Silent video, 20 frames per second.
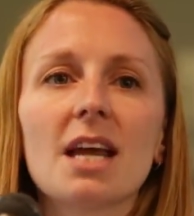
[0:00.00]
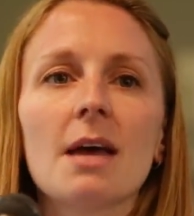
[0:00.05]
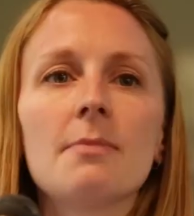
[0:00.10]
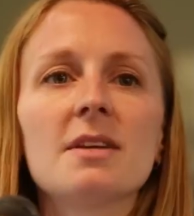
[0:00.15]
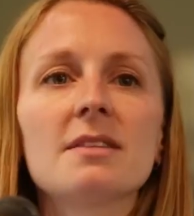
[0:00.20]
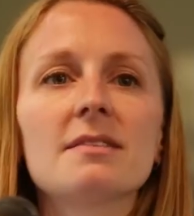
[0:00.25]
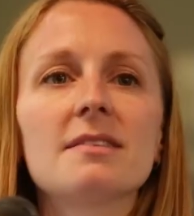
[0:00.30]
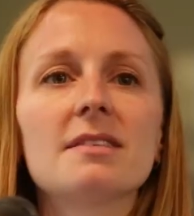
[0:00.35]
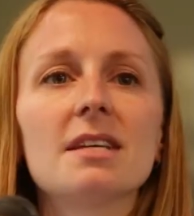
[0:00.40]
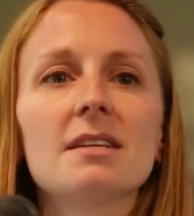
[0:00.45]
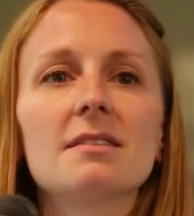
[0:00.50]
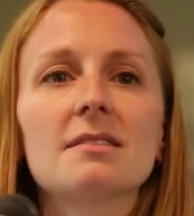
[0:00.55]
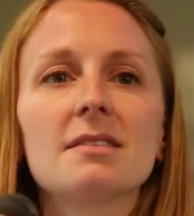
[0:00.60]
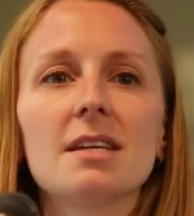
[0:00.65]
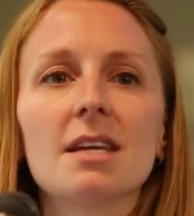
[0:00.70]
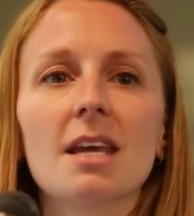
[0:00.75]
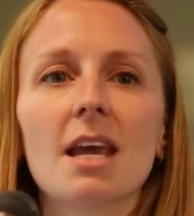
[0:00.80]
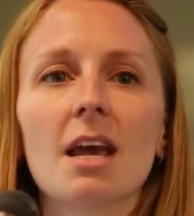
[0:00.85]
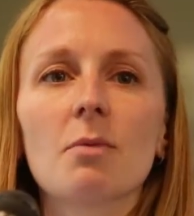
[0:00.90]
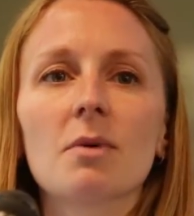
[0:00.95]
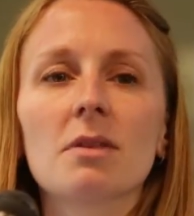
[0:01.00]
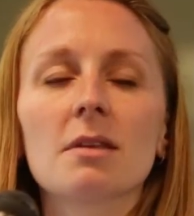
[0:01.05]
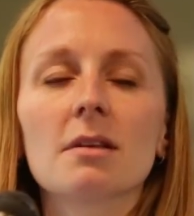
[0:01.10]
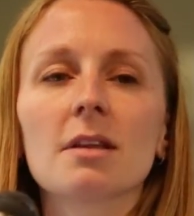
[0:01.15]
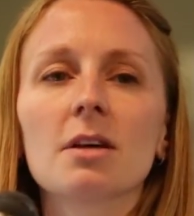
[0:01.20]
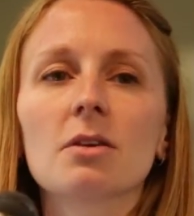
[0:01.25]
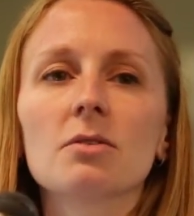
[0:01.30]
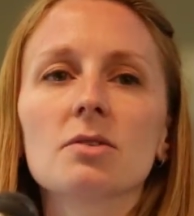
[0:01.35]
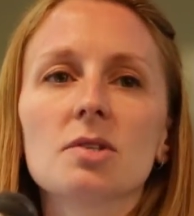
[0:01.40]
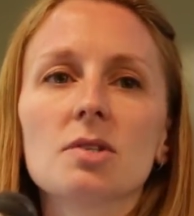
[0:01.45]
and then seasoning it with a
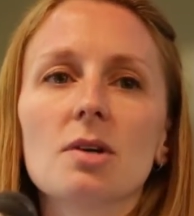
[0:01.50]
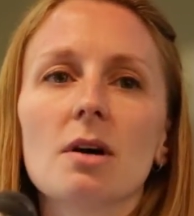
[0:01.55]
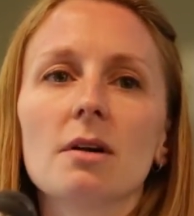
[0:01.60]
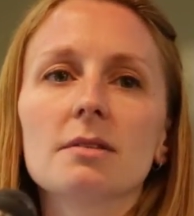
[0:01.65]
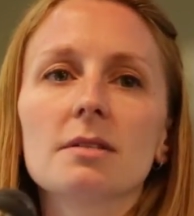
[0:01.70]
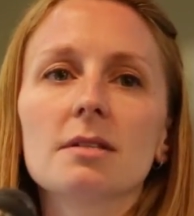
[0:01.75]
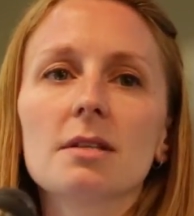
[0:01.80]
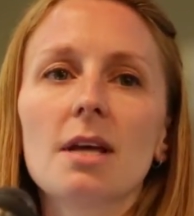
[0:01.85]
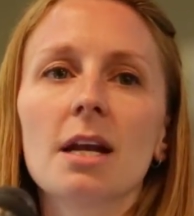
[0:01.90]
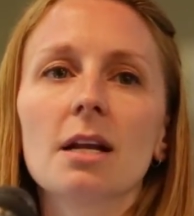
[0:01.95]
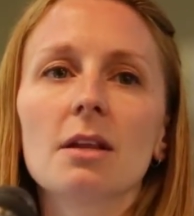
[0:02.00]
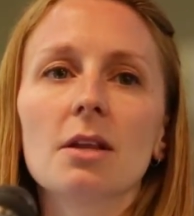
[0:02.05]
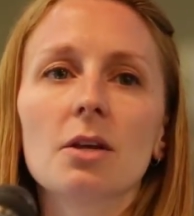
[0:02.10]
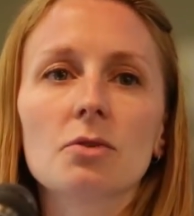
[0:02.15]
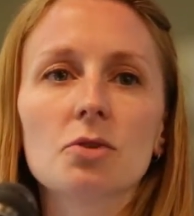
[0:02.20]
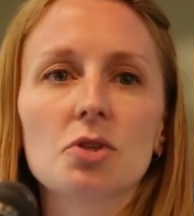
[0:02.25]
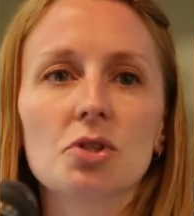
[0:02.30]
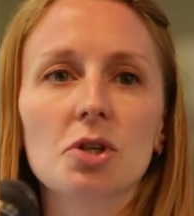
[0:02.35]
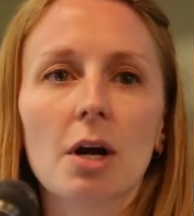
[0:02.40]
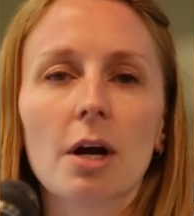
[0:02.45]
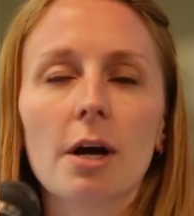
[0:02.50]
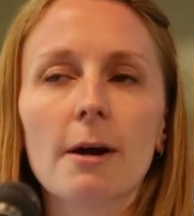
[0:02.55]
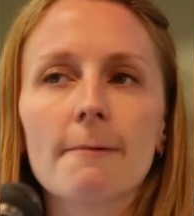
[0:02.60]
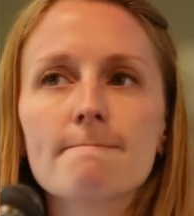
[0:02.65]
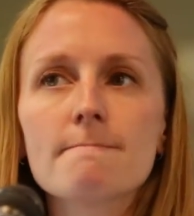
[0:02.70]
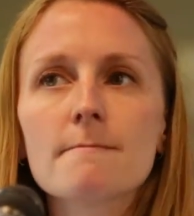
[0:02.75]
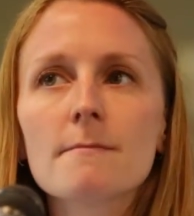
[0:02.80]
little salt and a little sugar